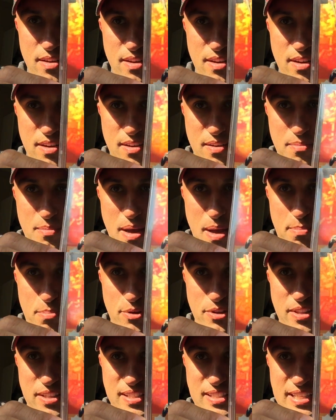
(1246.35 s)
I
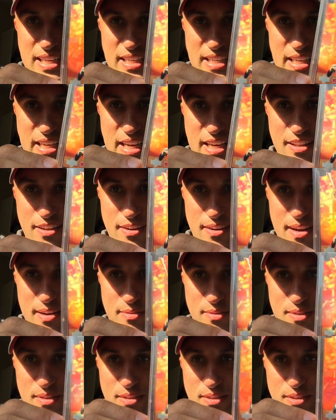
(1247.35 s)
put this set together. I
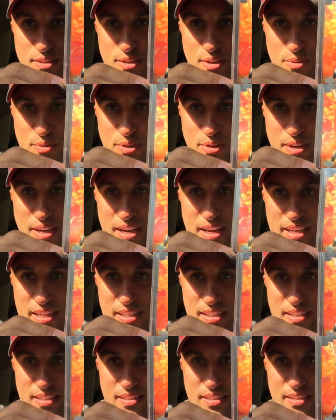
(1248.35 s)
was showing you
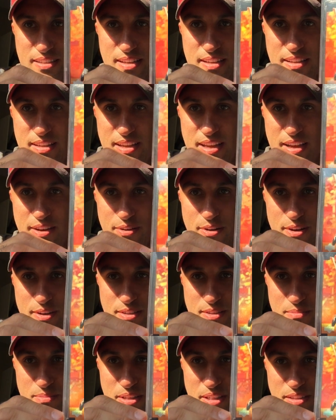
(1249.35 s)
guys how
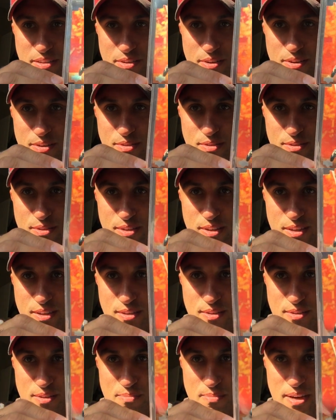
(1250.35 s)
awesome these cards look,
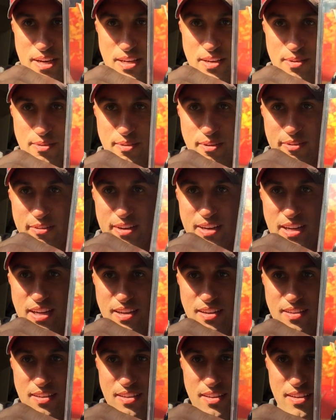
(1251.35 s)
so you might know already.